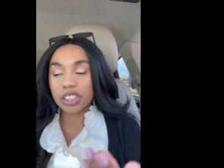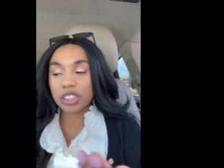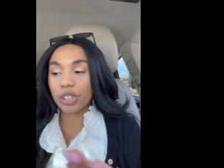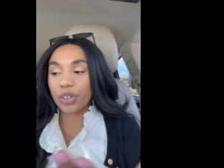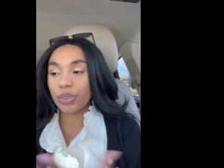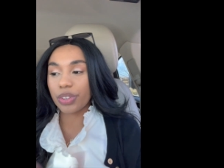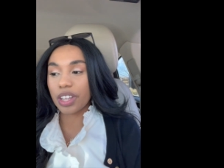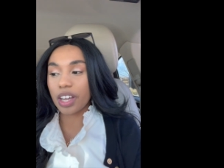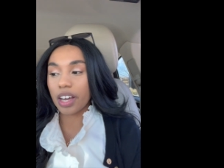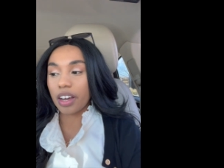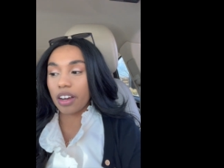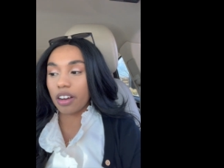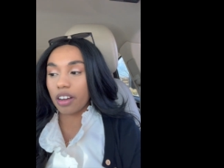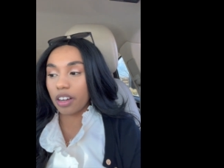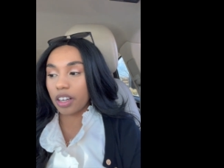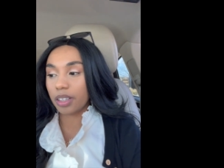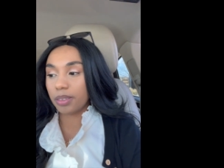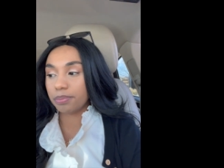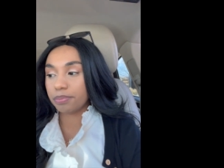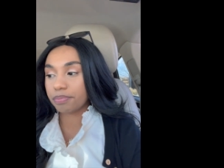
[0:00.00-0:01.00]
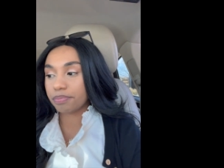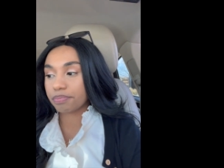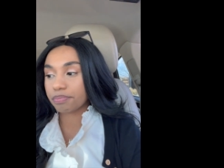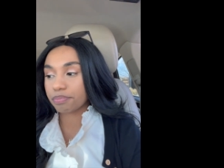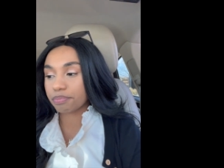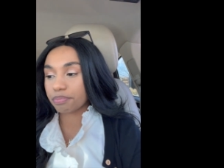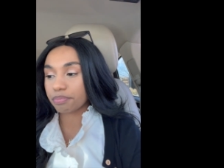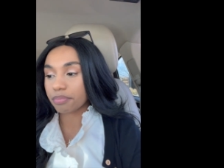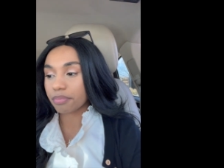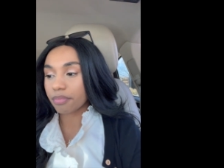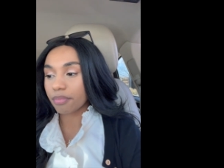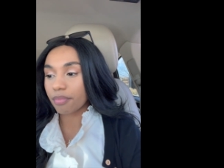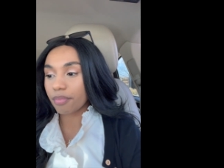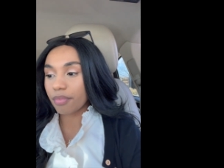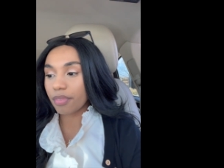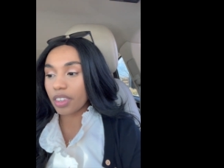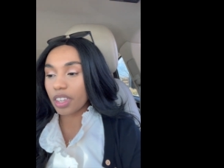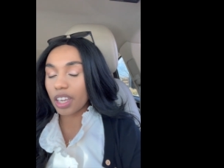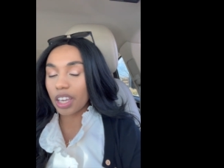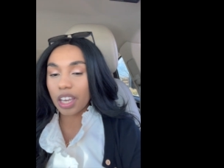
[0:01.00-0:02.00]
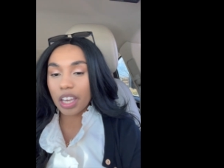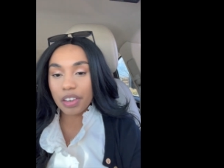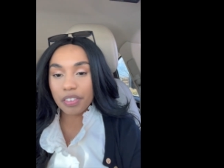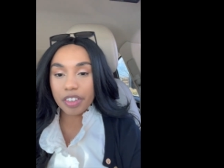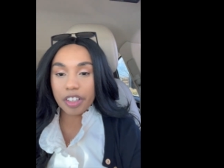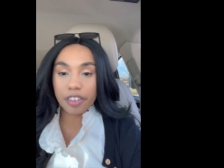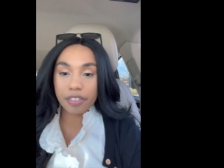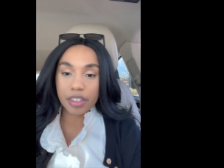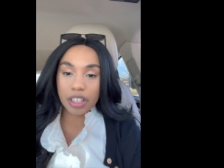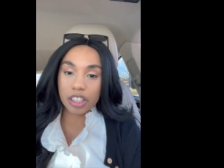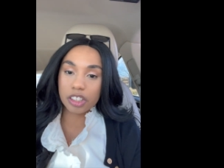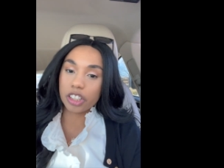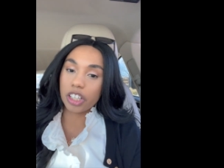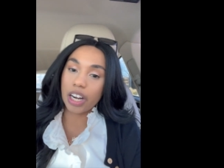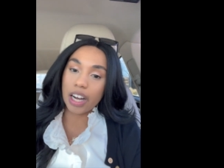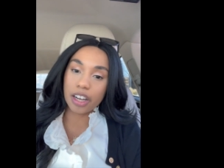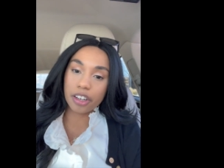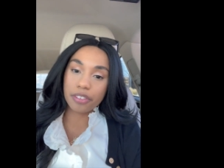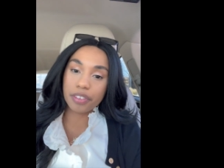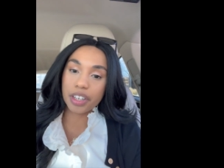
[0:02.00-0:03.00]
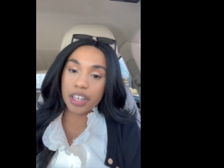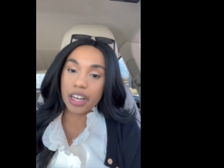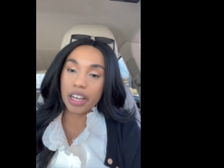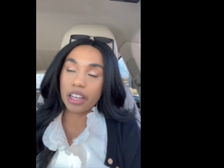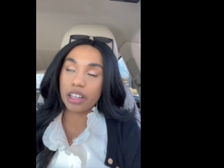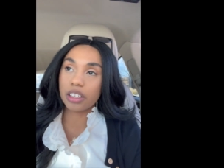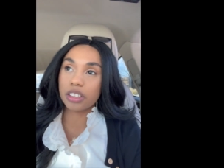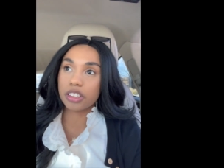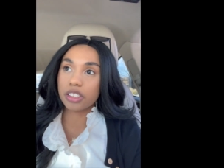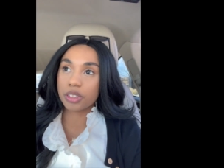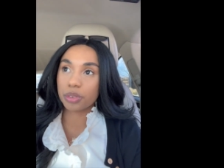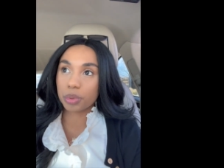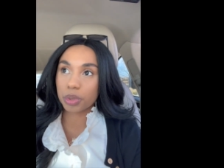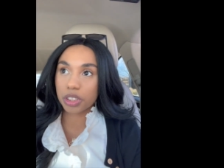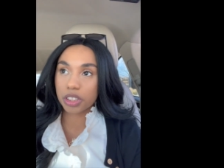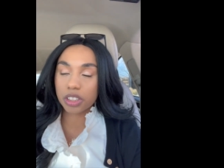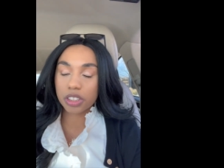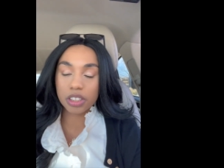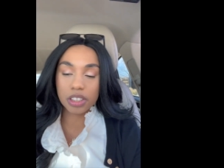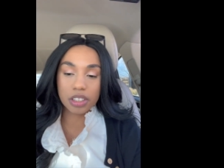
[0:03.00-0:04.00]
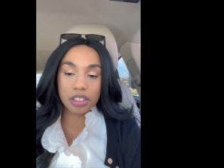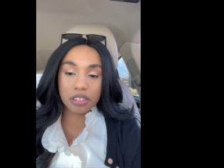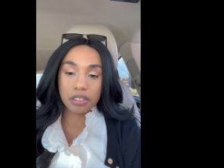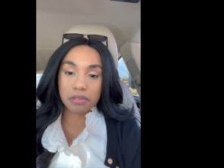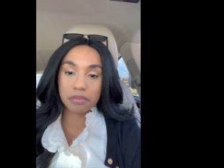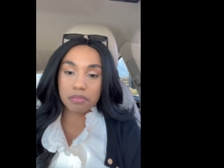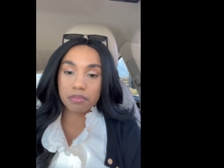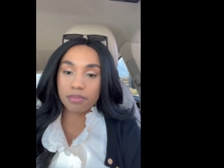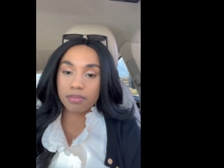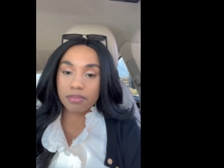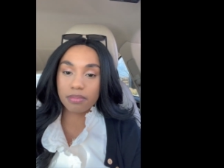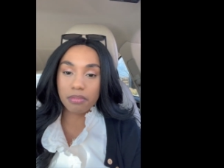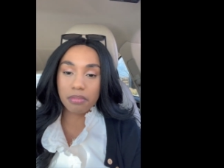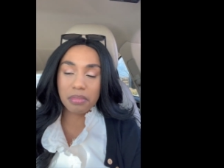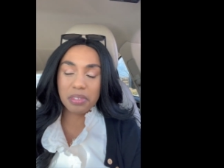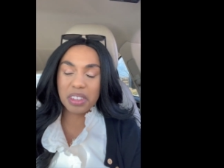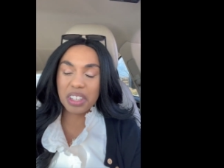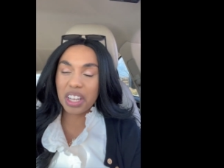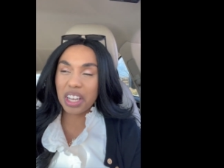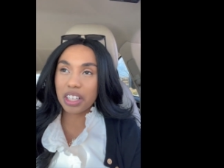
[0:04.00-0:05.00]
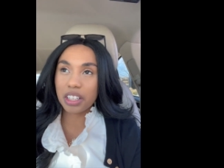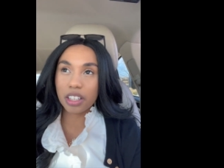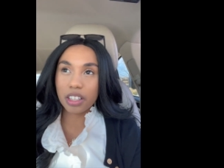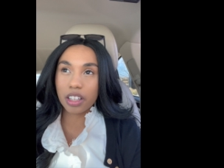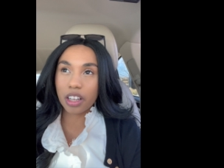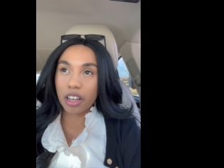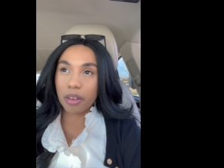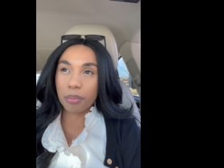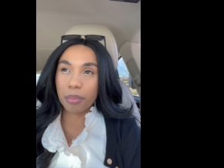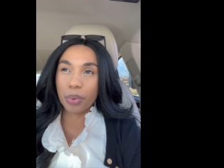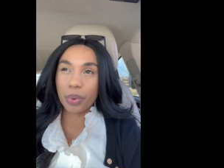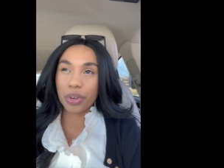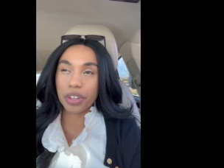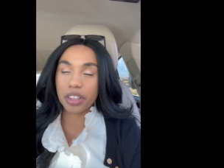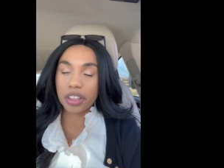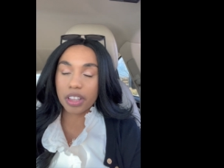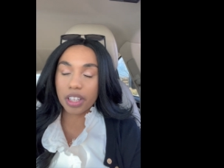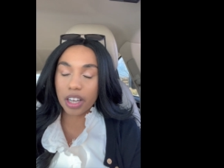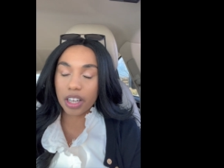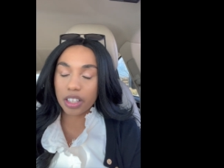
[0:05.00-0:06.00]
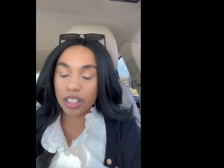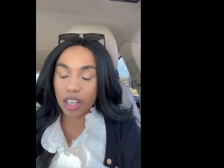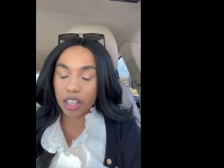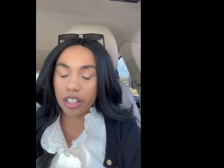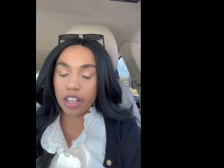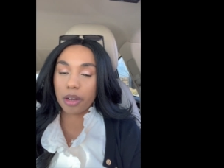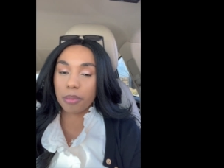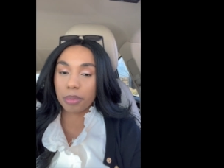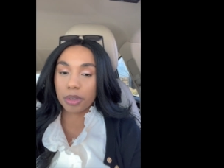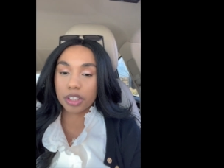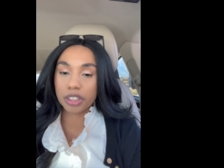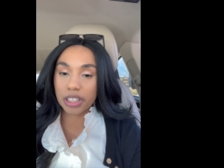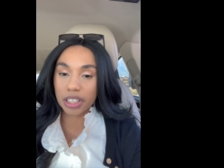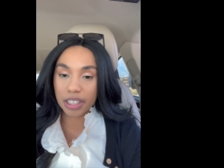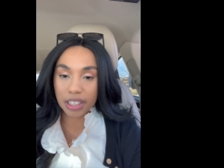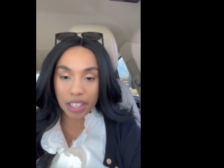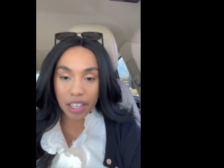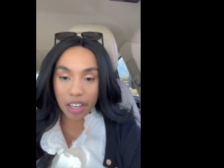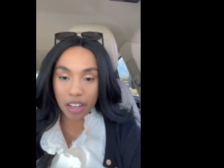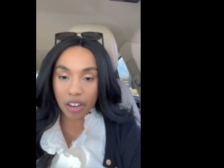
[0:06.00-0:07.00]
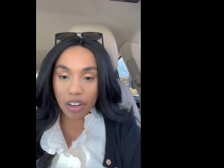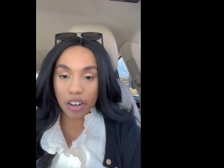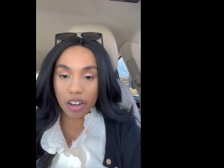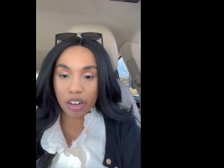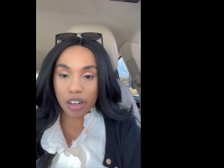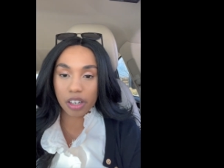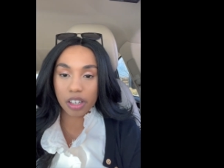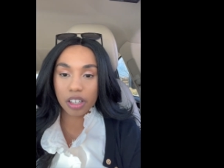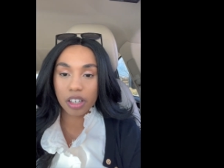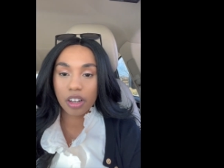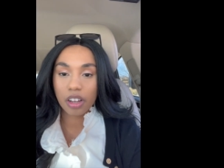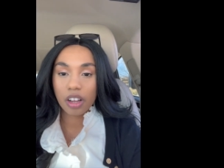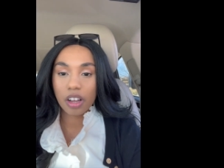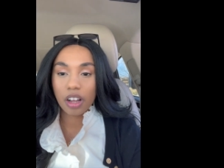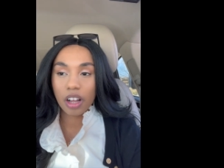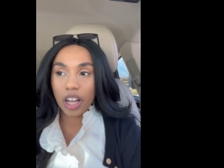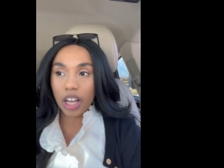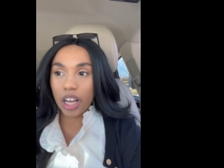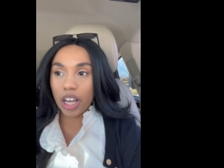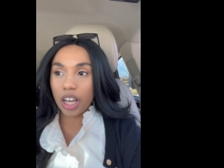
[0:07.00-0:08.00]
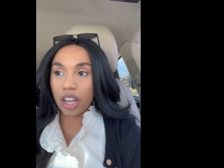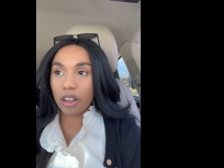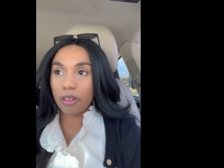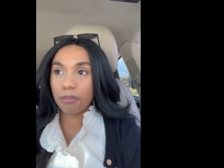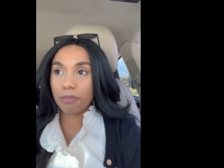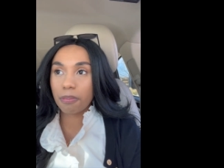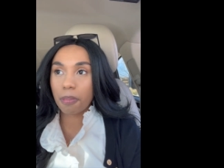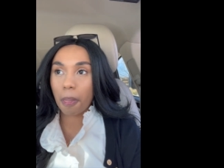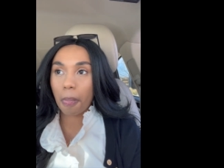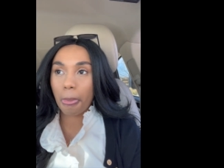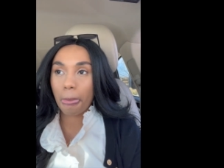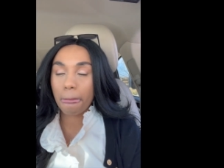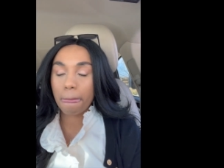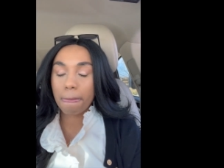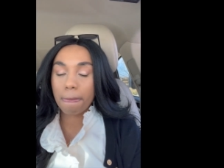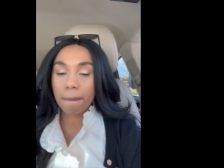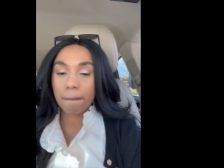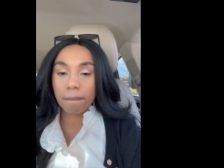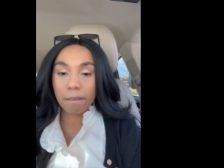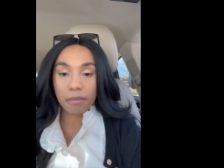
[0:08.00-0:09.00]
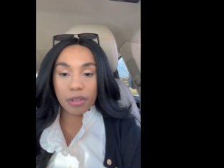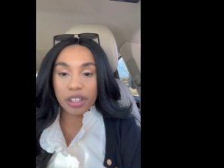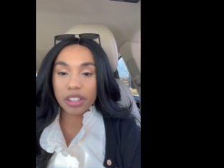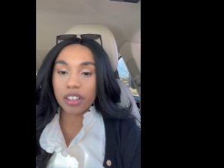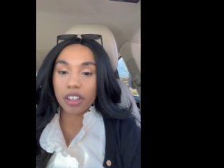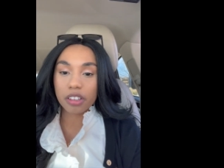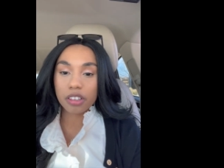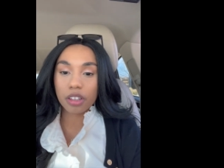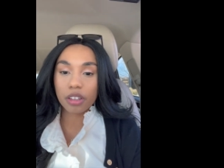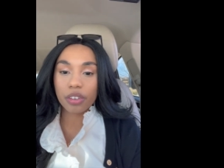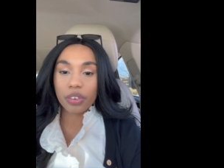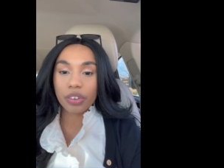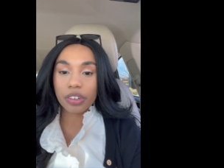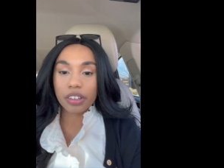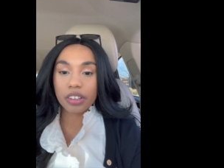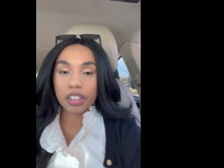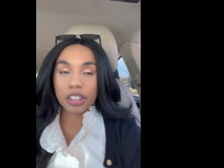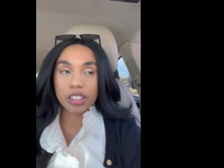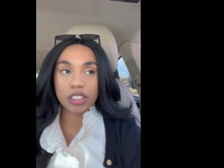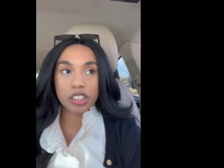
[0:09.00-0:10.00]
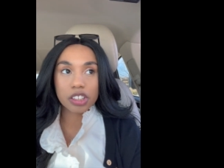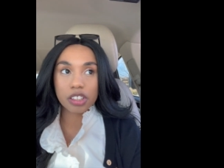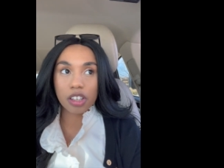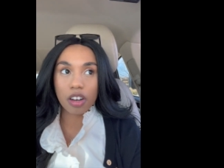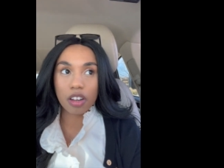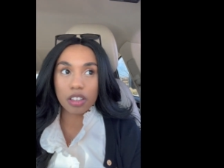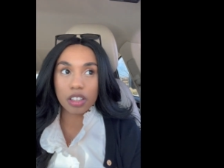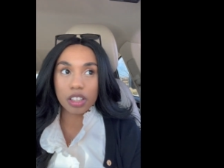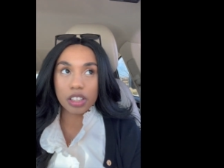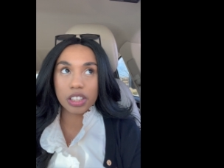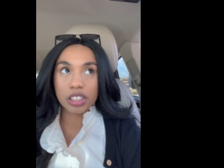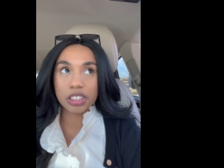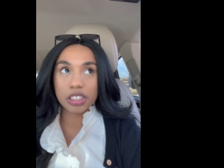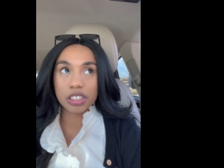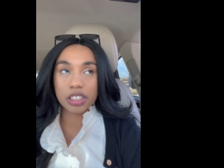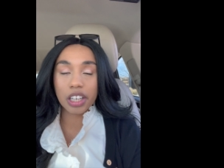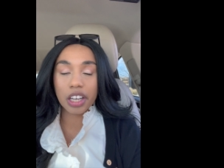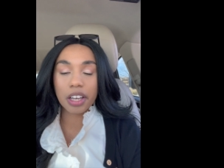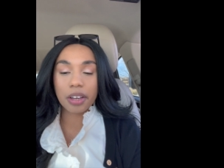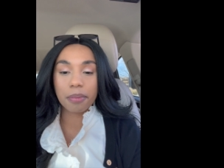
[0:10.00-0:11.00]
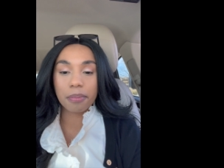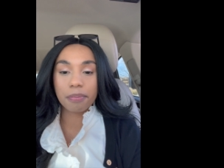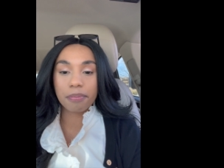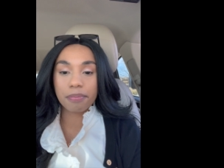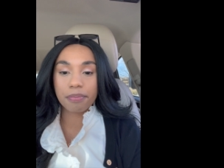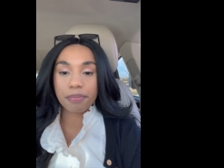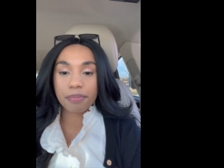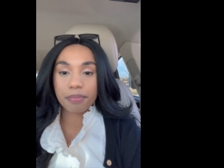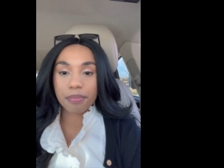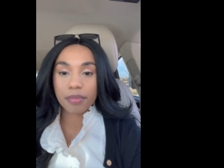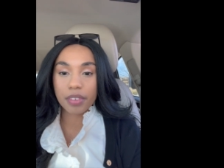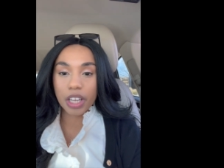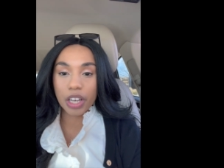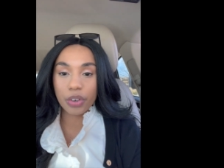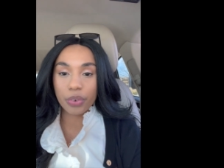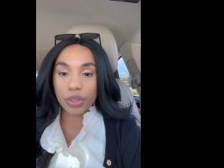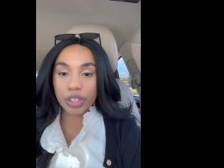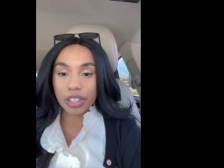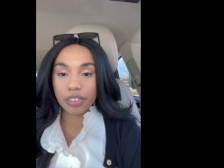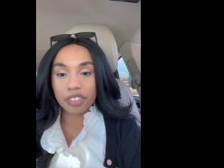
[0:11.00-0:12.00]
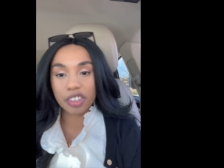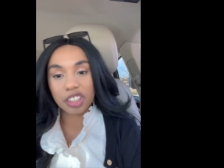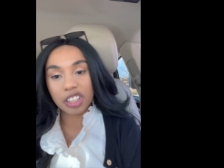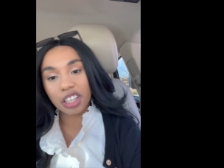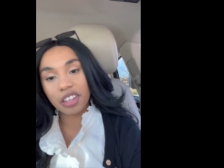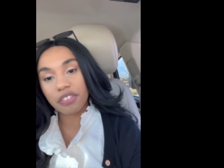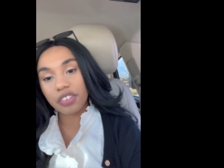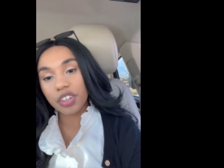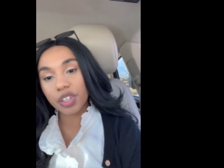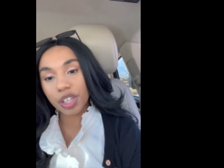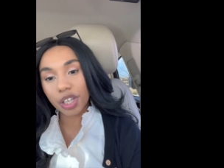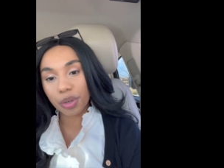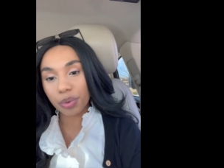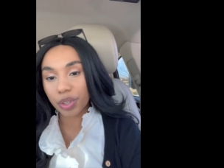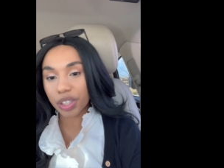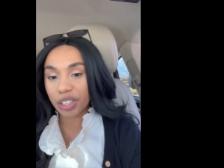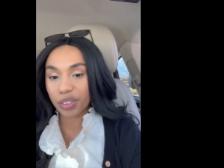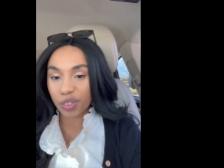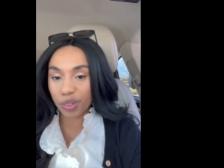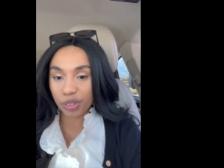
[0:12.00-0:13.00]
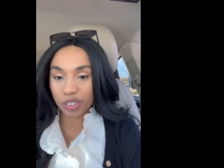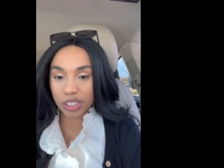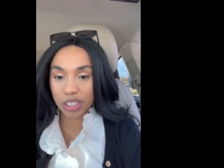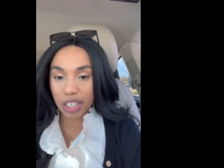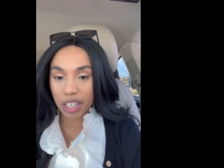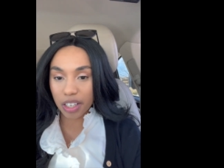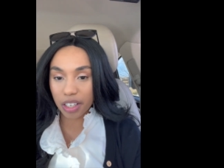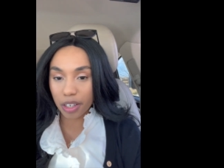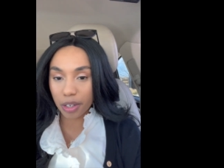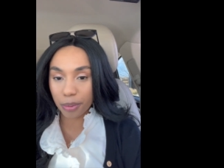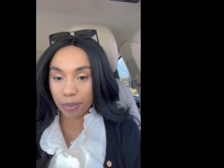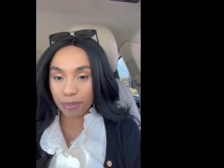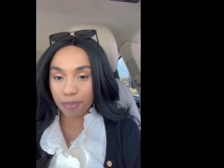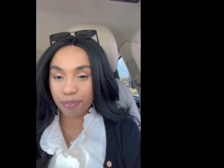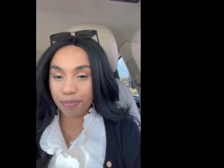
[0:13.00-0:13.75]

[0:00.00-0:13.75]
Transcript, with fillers: know that um even if things are out of your hands, which 99.999% they are, um, lean on the Lord and just call on his name. He will never leave you and he will never forsake you.